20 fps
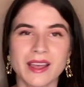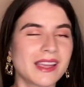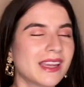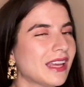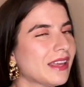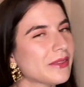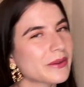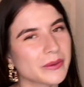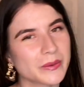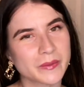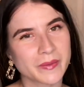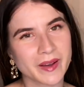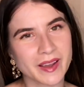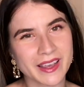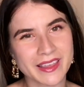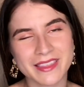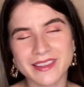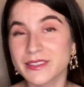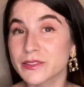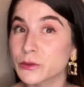Either way,
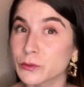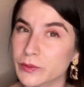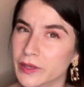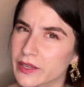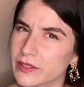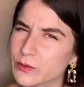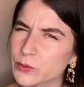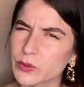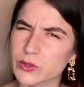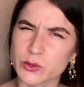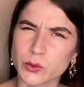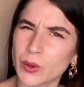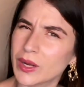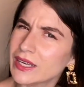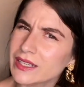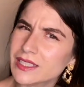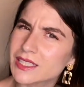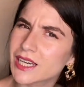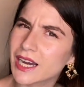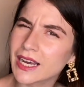this race was
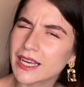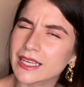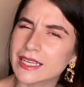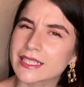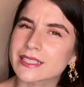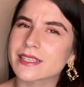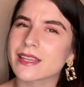quite tight.